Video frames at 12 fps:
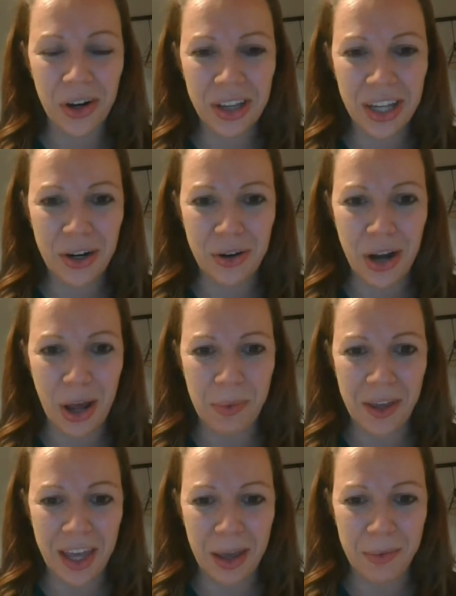early or
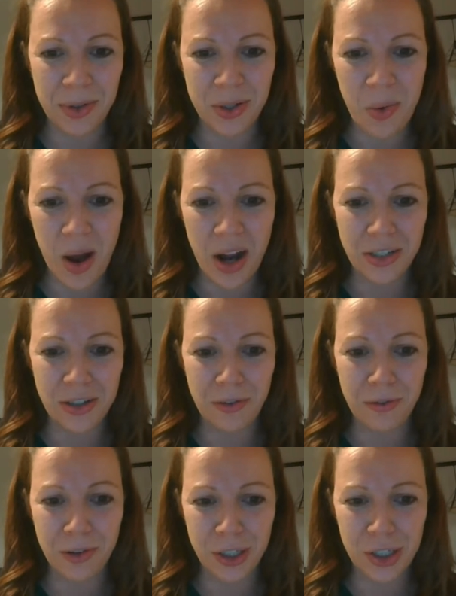not being able to watch
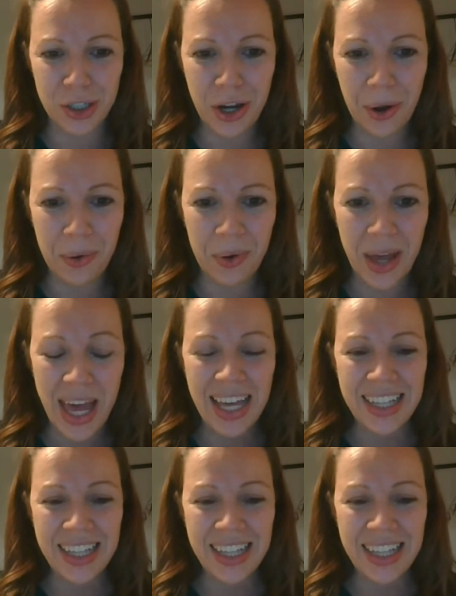the full show.